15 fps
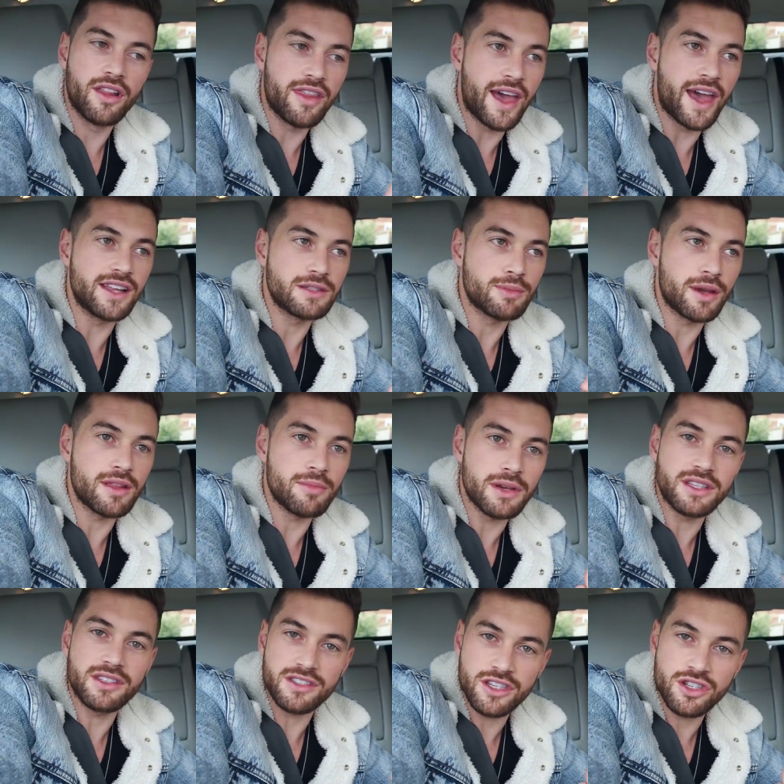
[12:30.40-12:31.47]
there to make the
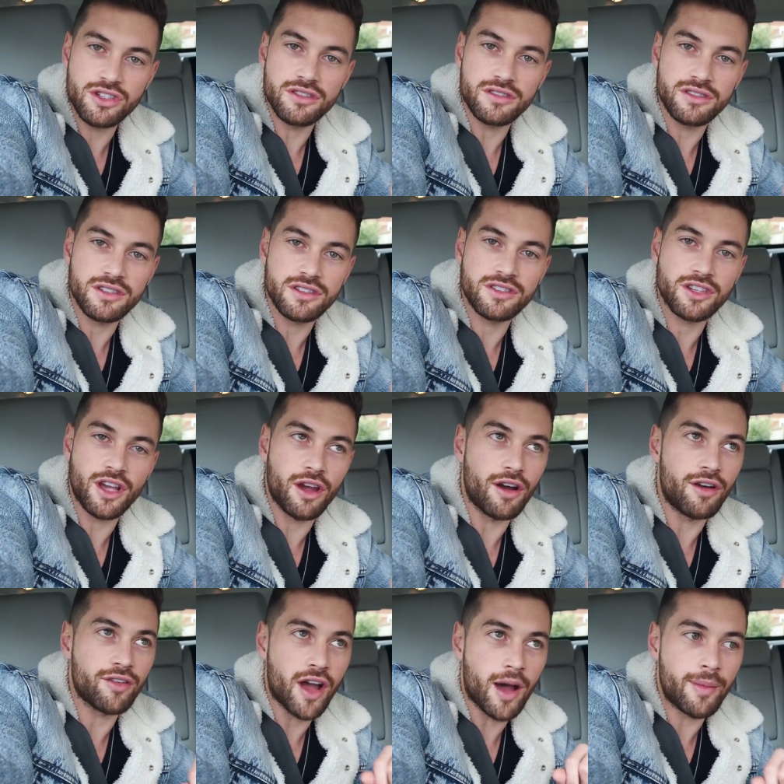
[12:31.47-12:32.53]
big decisions. So
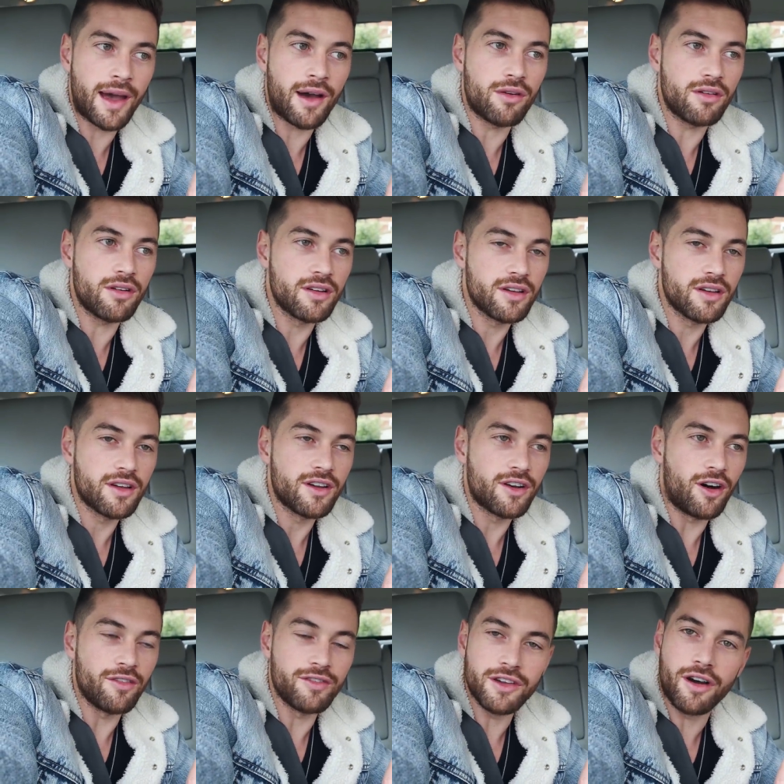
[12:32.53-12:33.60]
I've come out
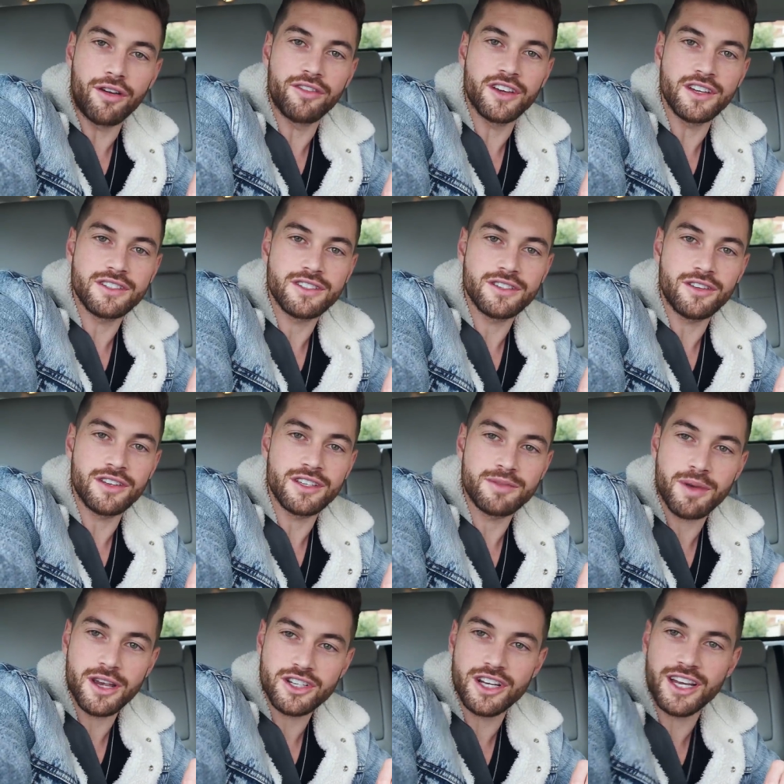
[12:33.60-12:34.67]
of the office on a
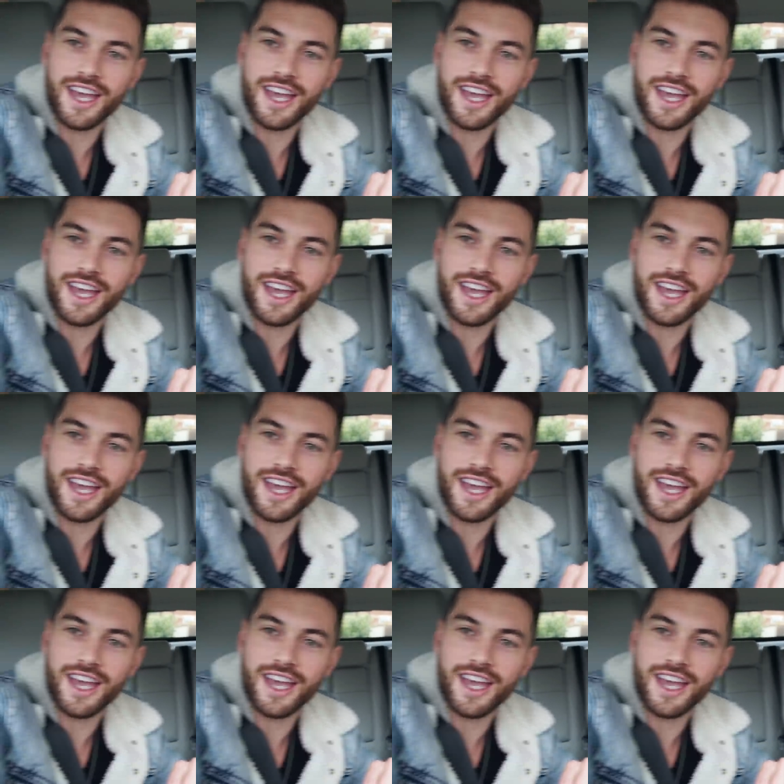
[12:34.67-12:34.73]
special